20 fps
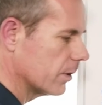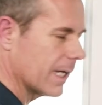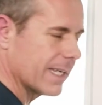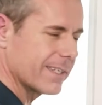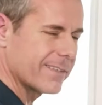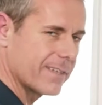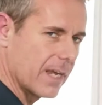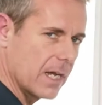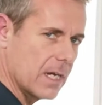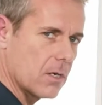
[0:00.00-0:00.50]
a
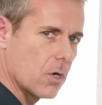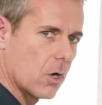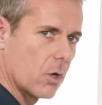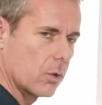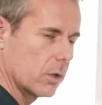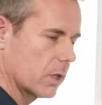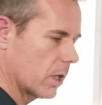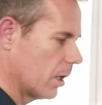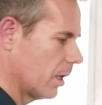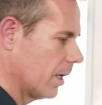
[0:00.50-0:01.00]

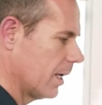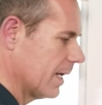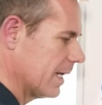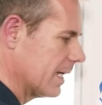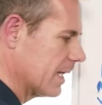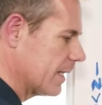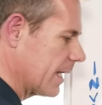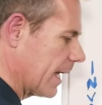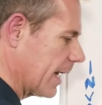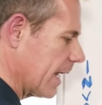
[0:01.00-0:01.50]
stakeholder
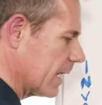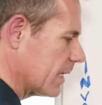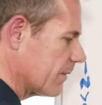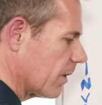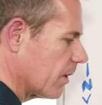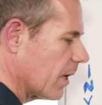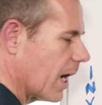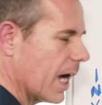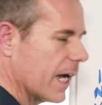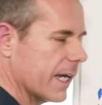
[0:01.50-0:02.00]
that has
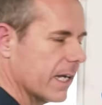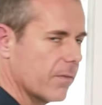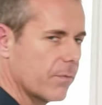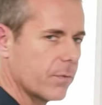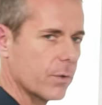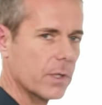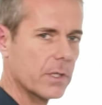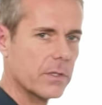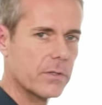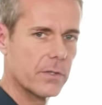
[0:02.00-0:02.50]
very high
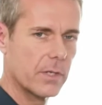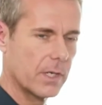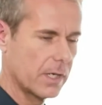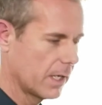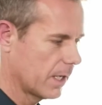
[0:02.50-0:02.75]
influence,